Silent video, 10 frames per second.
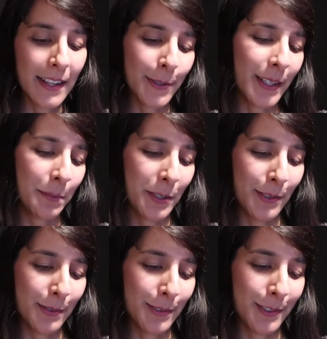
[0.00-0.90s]
Oh, how
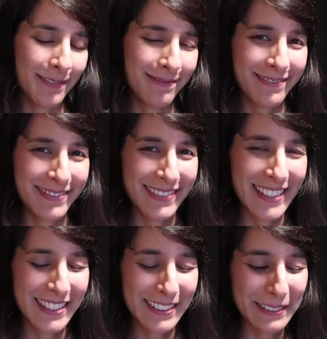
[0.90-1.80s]
beautiful.
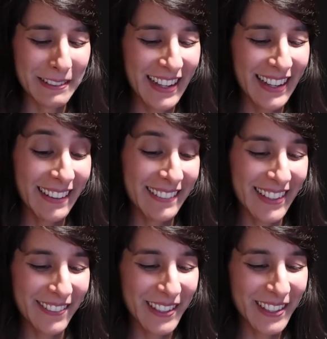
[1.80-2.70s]
This is great. All
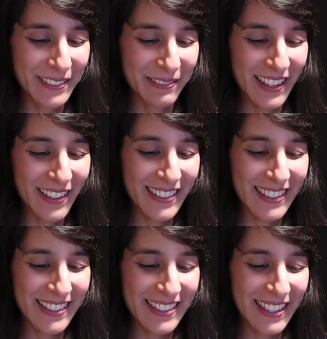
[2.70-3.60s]
right. Well, there
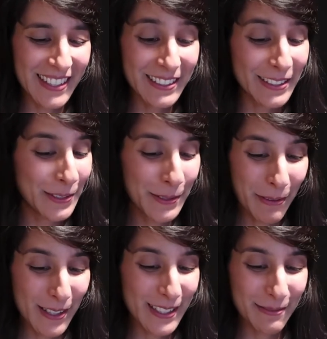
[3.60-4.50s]
is a new
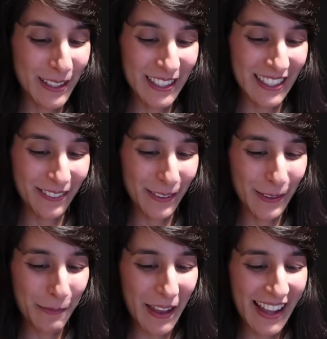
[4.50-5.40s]
possibility for
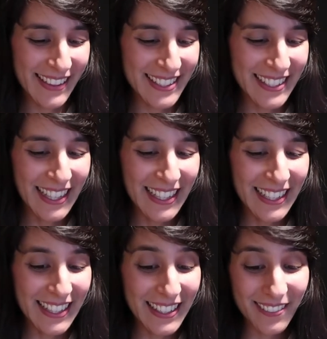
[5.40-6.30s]
romance
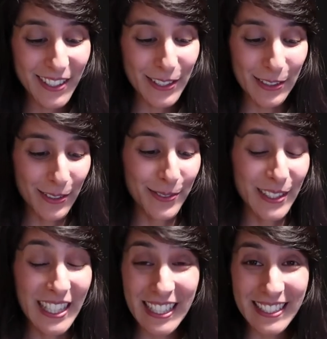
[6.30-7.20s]
even a new
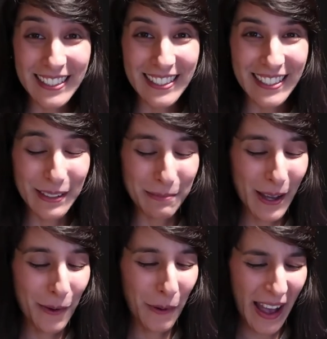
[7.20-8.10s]
relationship.
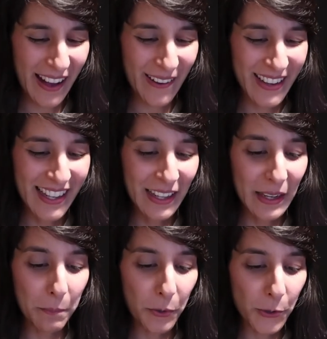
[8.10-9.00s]
Wow.
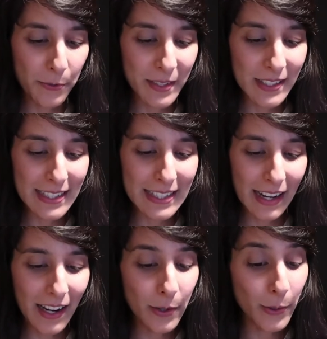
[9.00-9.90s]
Improvements
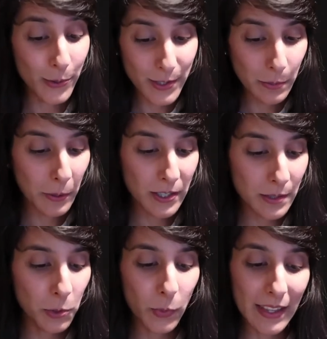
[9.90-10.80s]
are also
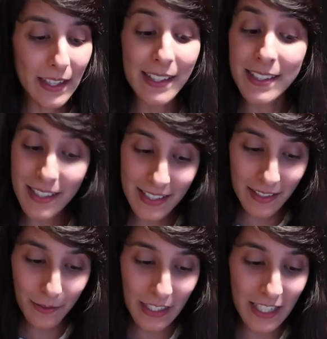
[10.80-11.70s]
possible within
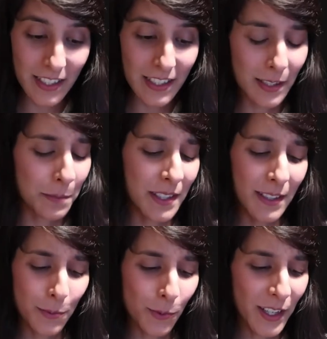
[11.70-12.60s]
existing relationships.
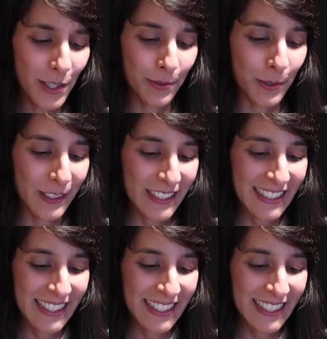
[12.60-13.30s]
Wonderful.